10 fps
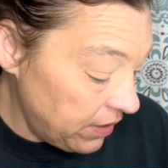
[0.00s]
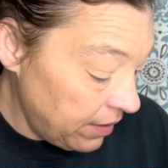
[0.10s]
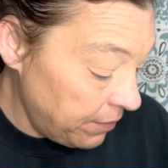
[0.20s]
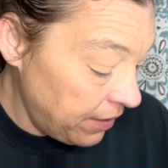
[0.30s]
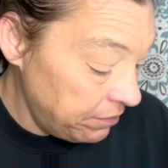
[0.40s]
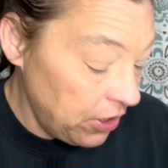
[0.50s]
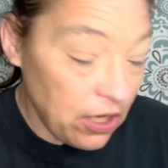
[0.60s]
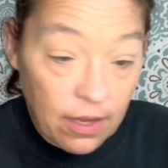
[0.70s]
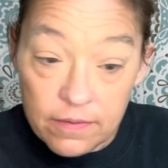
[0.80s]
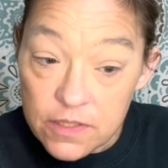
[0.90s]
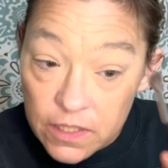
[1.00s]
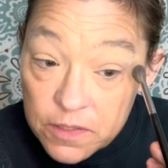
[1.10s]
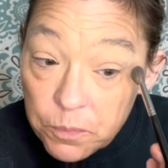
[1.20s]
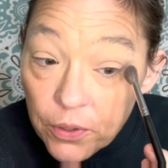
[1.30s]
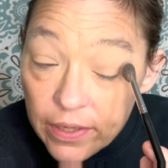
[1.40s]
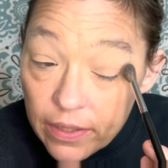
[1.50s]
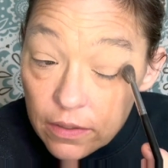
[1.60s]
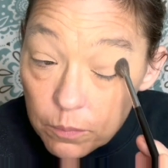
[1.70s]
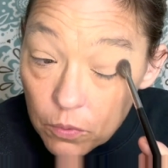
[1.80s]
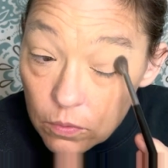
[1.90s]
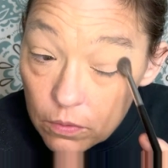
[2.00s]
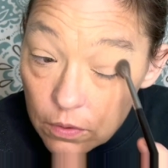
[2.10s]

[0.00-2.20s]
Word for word: I mean, you know, it's, it's predictable.